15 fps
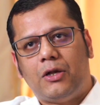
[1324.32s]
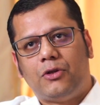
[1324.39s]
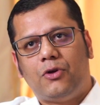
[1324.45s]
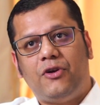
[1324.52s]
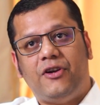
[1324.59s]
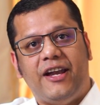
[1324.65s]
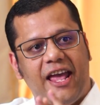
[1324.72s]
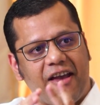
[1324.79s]

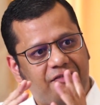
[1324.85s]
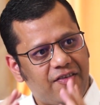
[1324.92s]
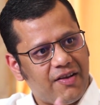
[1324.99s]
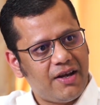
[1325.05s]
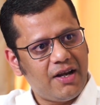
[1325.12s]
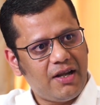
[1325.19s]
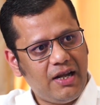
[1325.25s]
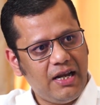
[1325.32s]
No,
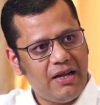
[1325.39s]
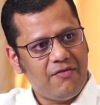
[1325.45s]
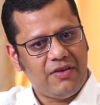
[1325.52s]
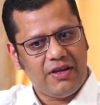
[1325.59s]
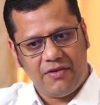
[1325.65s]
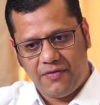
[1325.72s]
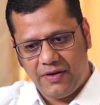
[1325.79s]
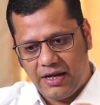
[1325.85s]
definitely,
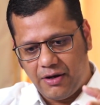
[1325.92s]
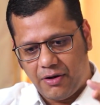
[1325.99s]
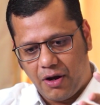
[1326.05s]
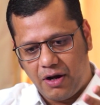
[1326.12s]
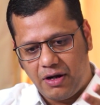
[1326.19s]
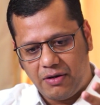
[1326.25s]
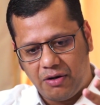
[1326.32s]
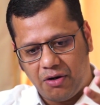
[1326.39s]
we will
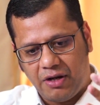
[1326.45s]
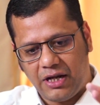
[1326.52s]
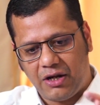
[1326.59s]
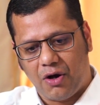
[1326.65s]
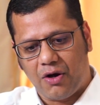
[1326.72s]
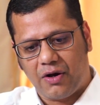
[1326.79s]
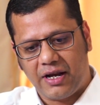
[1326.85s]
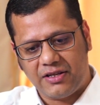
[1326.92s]
not only
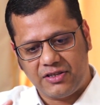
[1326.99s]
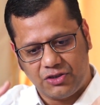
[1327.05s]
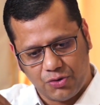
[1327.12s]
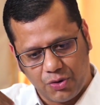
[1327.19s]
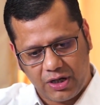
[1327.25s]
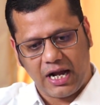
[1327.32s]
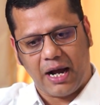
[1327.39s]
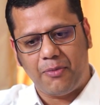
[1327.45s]
Congress
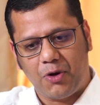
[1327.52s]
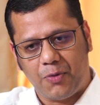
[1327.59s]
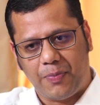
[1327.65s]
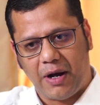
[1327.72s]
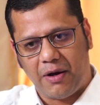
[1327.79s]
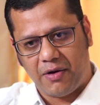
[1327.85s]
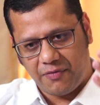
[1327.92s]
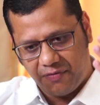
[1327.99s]
should come to
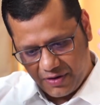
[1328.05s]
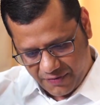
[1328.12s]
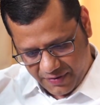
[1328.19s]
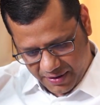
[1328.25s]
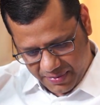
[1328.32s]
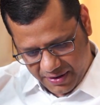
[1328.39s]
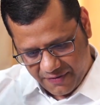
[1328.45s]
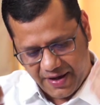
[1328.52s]
power. We
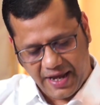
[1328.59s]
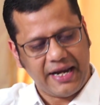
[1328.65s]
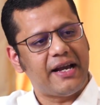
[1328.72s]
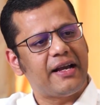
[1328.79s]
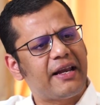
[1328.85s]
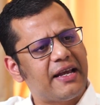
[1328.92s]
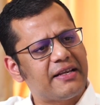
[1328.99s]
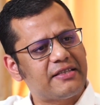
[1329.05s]
will be very
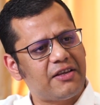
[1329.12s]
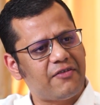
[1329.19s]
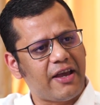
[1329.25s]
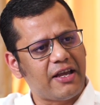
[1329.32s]
aggressive